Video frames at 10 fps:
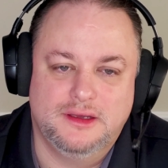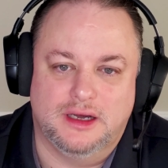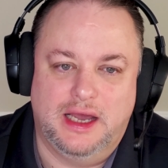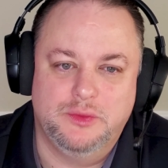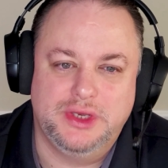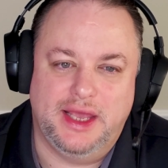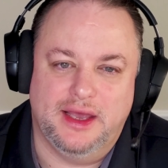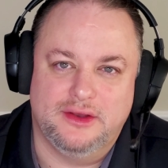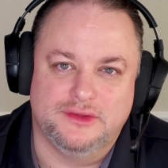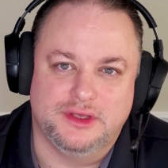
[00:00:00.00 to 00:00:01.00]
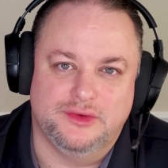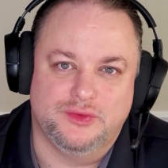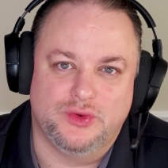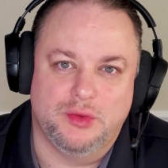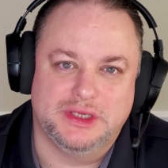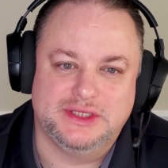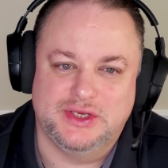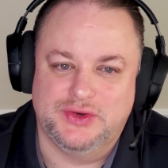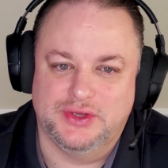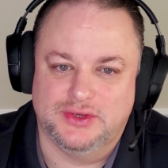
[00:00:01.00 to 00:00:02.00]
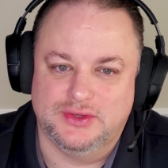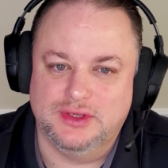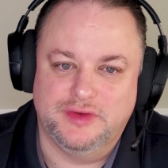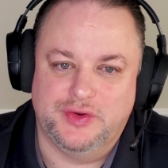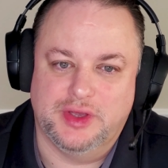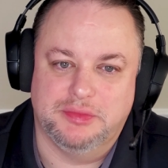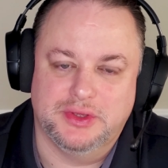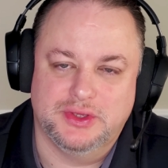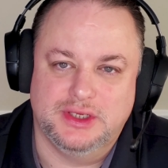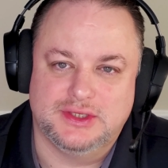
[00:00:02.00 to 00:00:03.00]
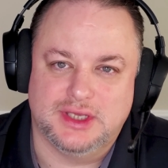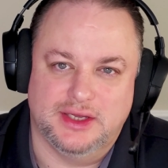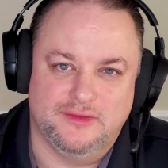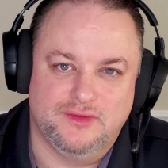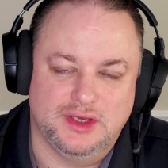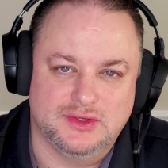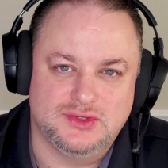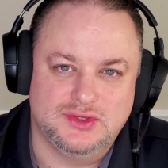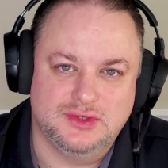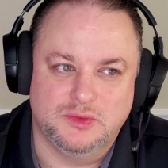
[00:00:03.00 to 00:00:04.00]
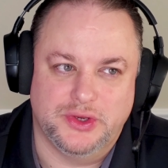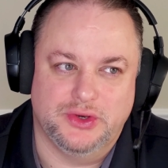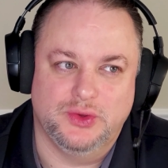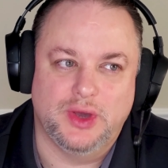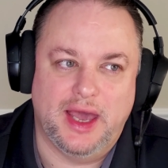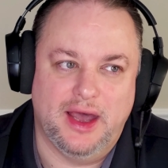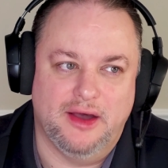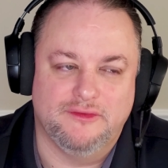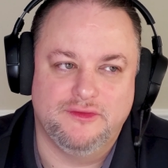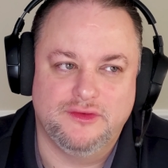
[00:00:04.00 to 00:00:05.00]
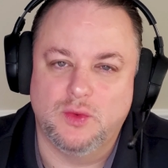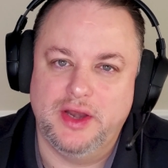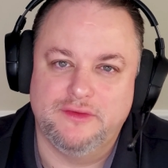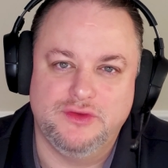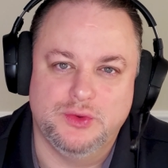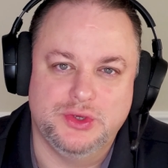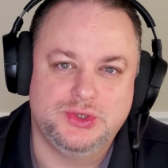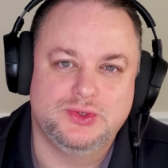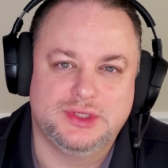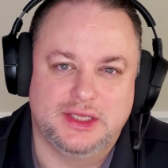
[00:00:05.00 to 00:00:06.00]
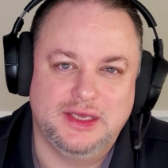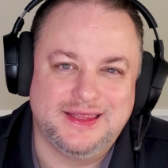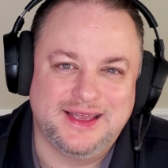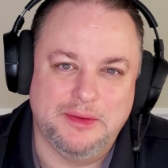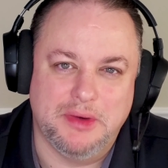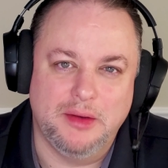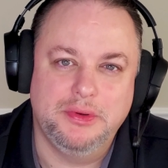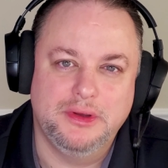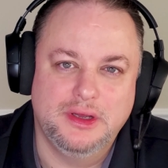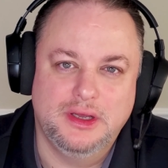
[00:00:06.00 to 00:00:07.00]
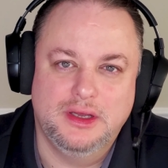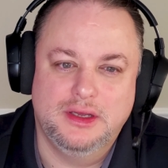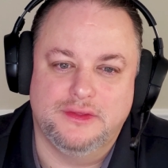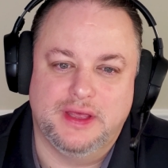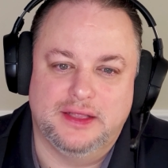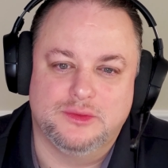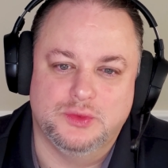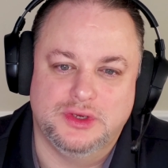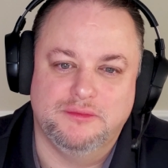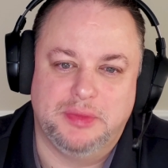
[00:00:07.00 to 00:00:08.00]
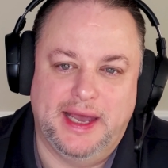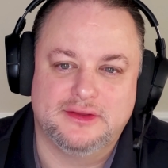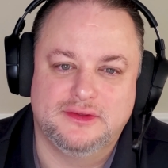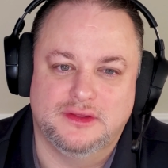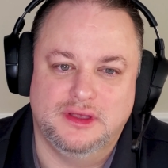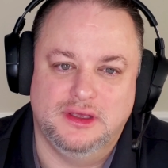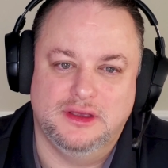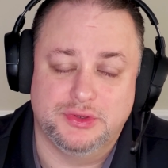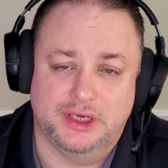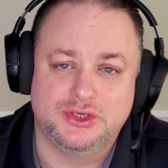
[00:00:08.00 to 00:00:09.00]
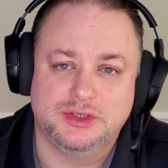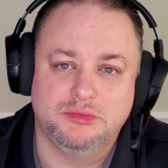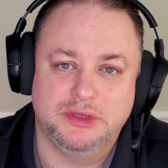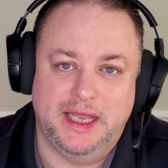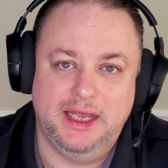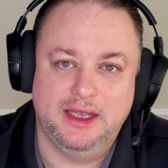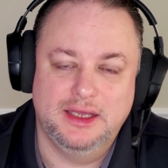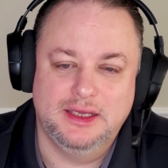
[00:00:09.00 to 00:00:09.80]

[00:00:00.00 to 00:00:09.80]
I would add on the raw material variability side of things, where you have quite a few issues that can come up. that would impact the production planning.